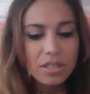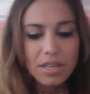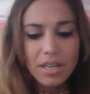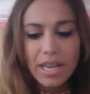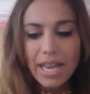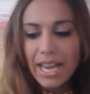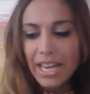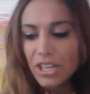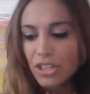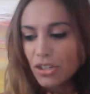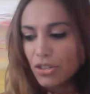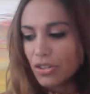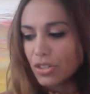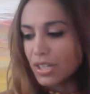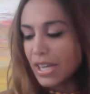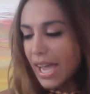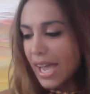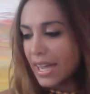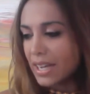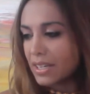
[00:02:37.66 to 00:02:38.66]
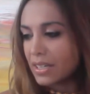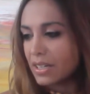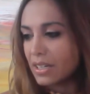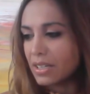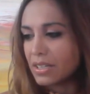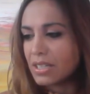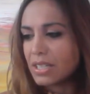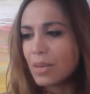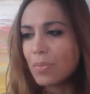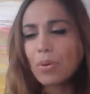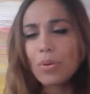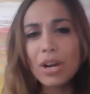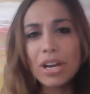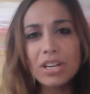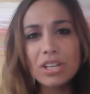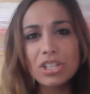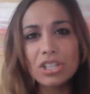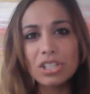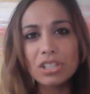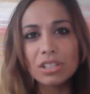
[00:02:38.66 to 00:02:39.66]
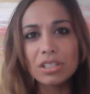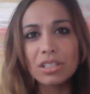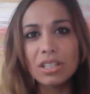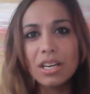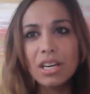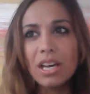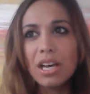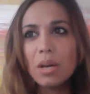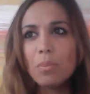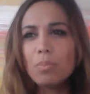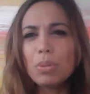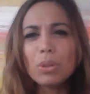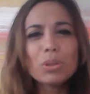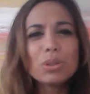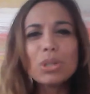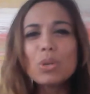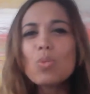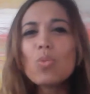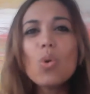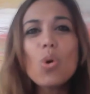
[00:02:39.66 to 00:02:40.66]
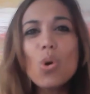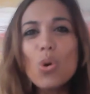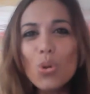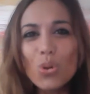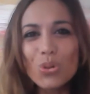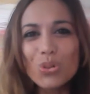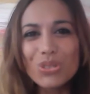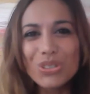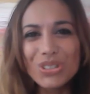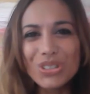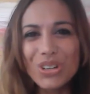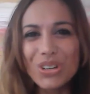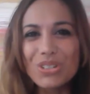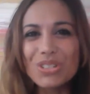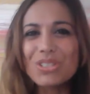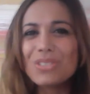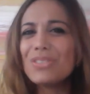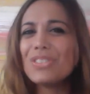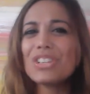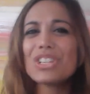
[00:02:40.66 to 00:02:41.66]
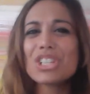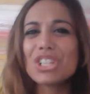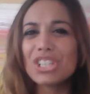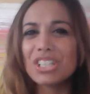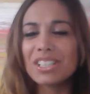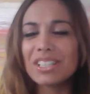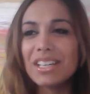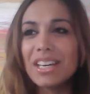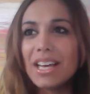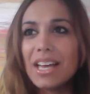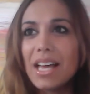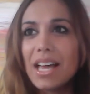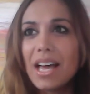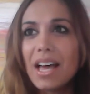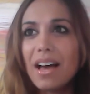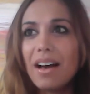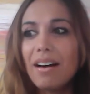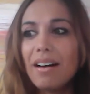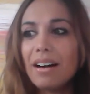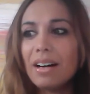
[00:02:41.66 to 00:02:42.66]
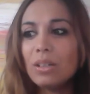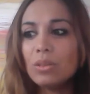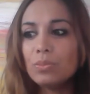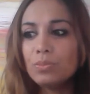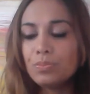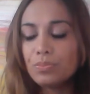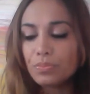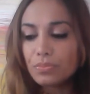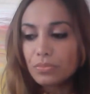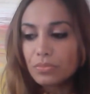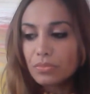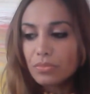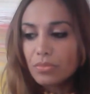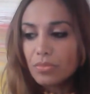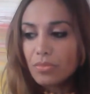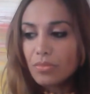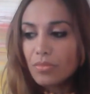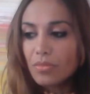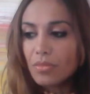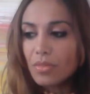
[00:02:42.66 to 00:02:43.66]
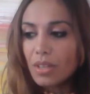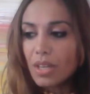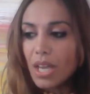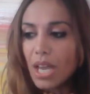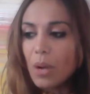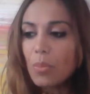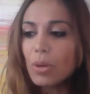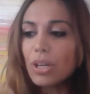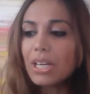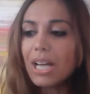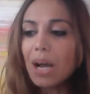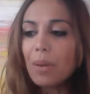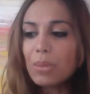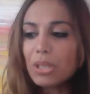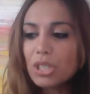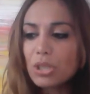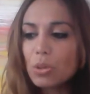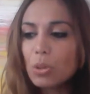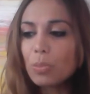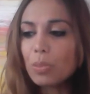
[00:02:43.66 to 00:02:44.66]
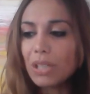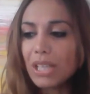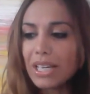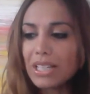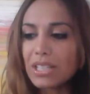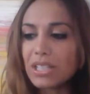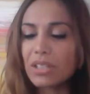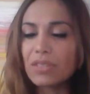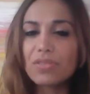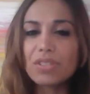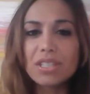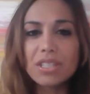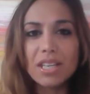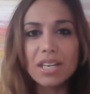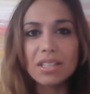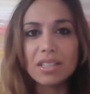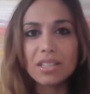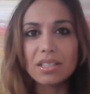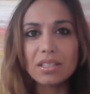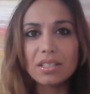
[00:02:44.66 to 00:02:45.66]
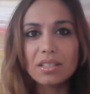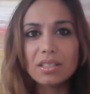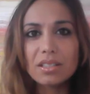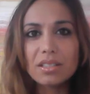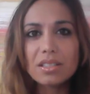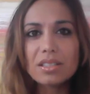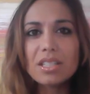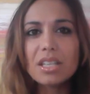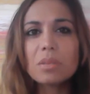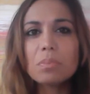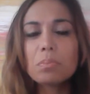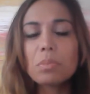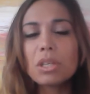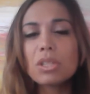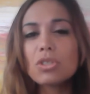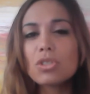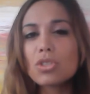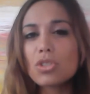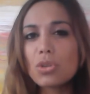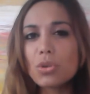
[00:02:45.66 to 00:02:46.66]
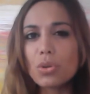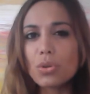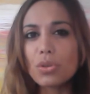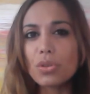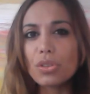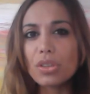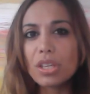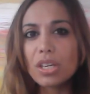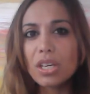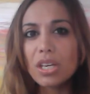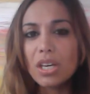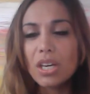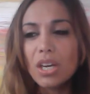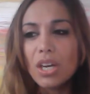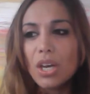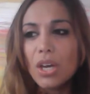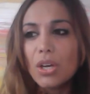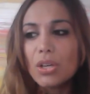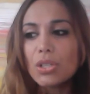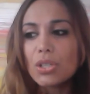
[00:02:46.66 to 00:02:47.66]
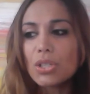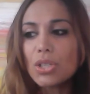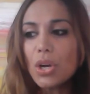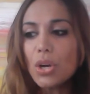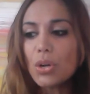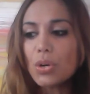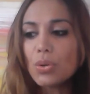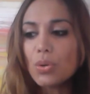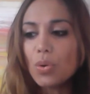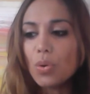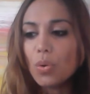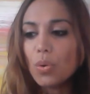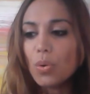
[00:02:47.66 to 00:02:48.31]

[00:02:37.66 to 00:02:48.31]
hatred, anger, separation, building walls, division. And we're coming to a place of Sat. Sat means truth. So